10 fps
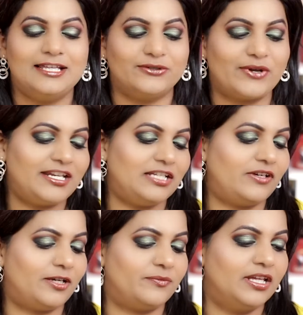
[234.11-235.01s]
So
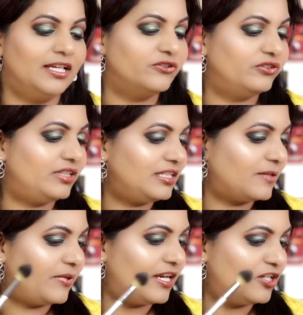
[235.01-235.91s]
anyway, so this
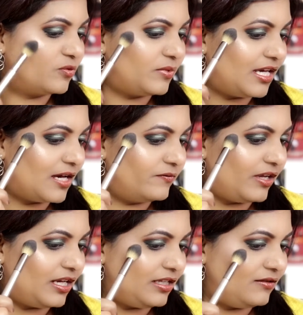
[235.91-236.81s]
appears to be a
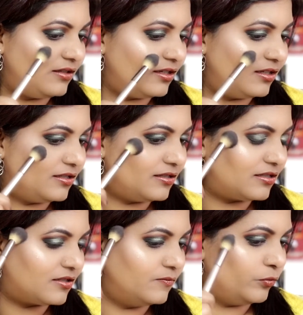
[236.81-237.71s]
very
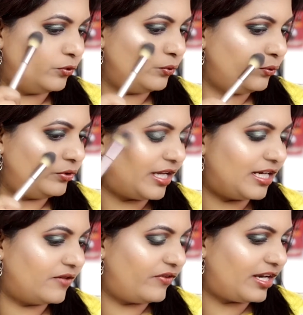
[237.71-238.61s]
smooth and
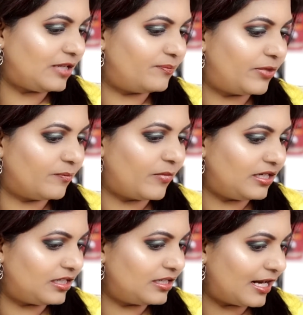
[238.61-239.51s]
a very
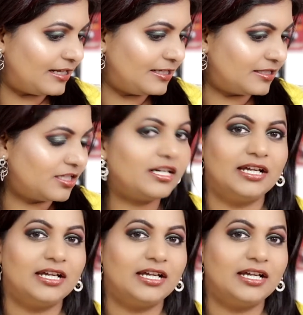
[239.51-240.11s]
pigmented highlighter.